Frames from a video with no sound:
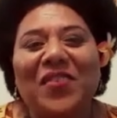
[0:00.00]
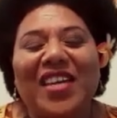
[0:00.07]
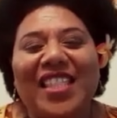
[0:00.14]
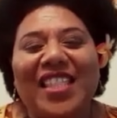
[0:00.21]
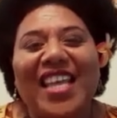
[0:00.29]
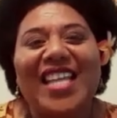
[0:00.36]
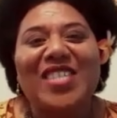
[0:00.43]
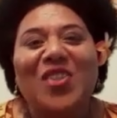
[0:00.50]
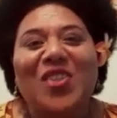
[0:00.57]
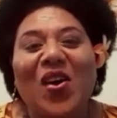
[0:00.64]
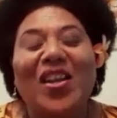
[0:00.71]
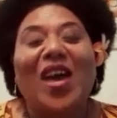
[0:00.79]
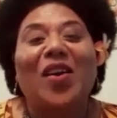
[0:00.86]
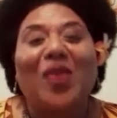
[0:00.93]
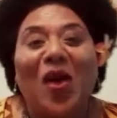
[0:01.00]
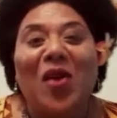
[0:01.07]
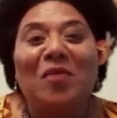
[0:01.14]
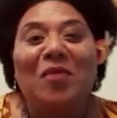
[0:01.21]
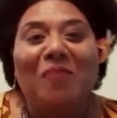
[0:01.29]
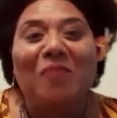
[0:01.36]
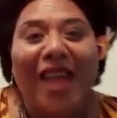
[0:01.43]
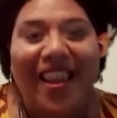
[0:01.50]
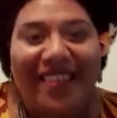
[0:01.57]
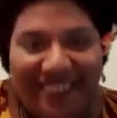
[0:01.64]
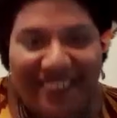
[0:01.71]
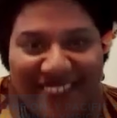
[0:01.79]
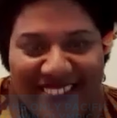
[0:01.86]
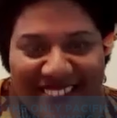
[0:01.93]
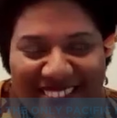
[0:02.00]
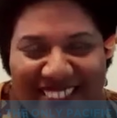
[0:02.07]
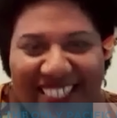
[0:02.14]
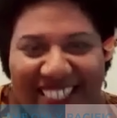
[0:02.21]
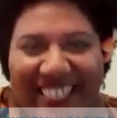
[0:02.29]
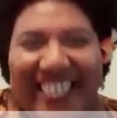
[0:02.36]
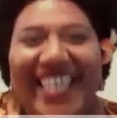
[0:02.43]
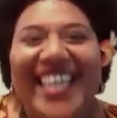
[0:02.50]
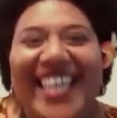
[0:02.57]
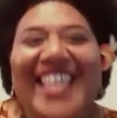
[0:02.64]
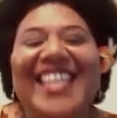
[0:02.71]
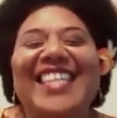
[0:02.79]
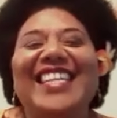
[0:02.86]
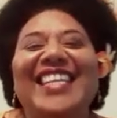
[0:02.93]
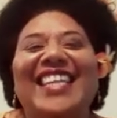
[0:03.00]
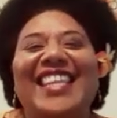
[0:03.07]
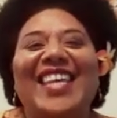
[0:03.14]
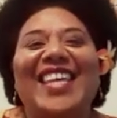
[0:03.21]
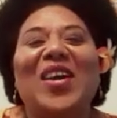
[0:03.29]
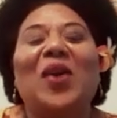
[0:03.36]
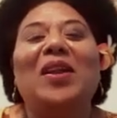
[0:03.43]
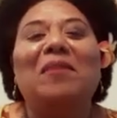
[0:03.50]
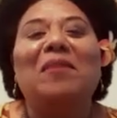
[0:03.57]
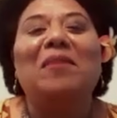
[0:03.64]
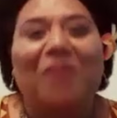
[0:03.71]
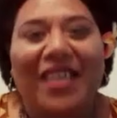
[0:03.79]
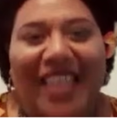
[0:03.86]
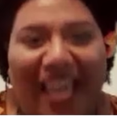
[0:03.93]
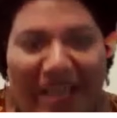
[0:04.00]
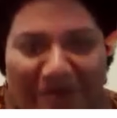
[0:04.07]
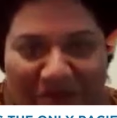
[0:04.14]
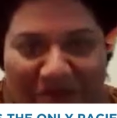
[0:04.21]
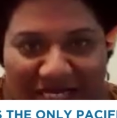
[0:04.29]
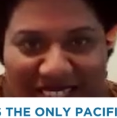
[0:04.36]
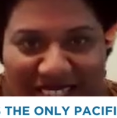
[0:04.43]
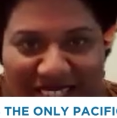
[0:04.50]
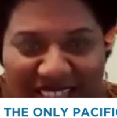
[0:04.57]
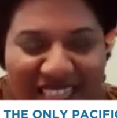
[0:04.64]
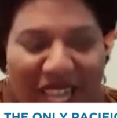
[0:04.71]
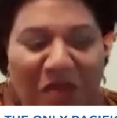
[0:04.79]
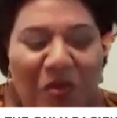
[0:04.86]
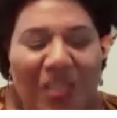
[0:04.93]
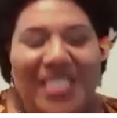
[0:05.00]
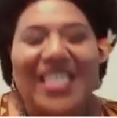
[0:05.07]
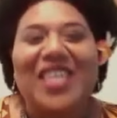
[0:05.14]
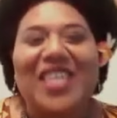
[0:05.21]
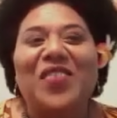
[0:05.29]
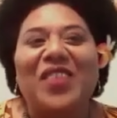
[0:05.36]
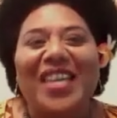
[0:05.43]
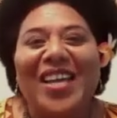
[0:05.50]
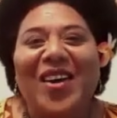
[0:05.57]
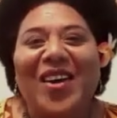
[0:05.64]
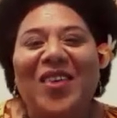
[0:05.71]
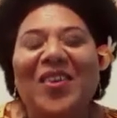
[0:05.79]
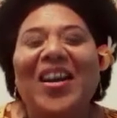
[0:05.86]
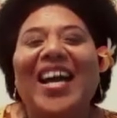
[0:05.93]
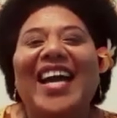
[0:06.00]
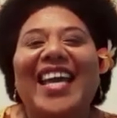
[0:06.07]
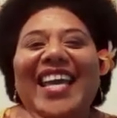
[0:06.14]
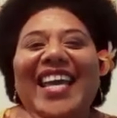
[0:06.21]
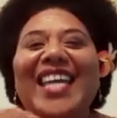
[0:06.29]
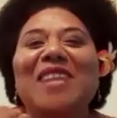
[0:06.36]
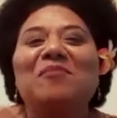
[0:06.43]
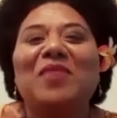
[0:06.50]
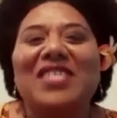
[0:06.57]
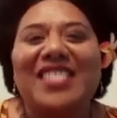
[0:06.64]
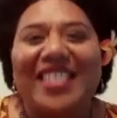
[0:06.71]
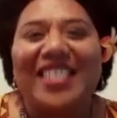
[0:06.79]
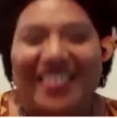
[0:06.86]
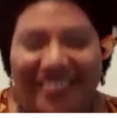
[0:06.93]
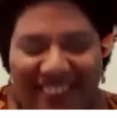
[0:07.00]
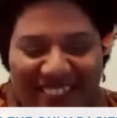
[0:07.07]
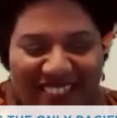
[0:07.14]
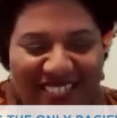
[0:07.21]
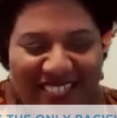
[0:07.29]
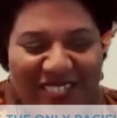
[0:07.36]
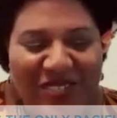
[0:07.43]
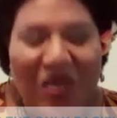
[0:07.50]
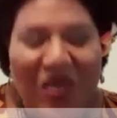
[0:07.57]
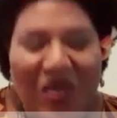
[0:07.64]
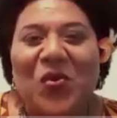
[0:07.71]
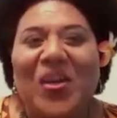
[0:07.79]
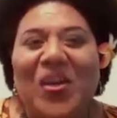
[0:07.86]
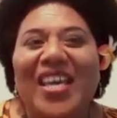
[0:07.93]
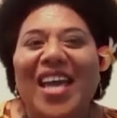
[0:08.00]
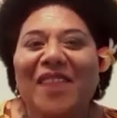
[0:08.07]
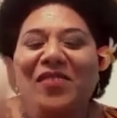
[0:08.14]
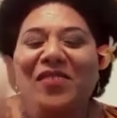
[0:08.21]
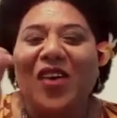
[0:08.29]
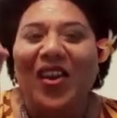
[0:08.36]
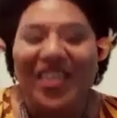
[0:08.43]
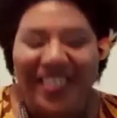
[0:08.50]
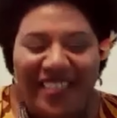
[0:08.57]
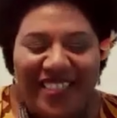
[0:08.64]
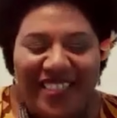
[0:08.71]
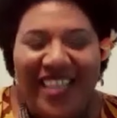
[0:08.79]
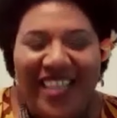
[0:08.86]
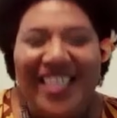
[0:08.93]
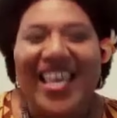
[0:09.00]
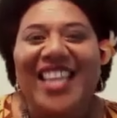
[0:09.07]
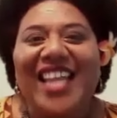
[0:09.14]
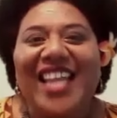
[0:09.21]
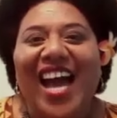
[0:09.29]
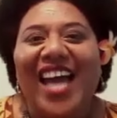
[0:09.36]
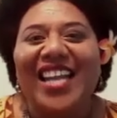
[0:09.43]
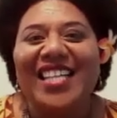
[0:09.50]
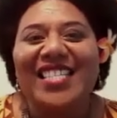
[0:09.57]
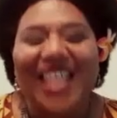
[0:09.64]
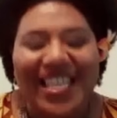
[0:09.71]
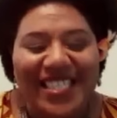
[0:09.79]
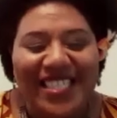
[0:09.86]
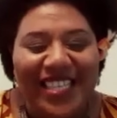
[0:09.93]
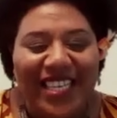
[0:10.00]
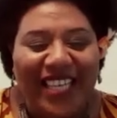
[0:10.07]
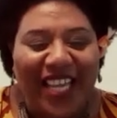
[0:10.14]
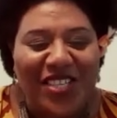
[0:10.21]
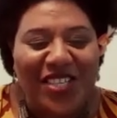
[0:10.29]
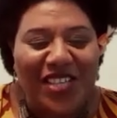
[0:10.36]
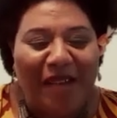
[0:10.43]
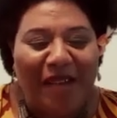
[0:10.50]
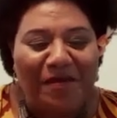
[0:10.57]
that has got a gold medal in the Olympic Games? And that was in Rio, in Brazil. So we have got it. The other islands are still catching up.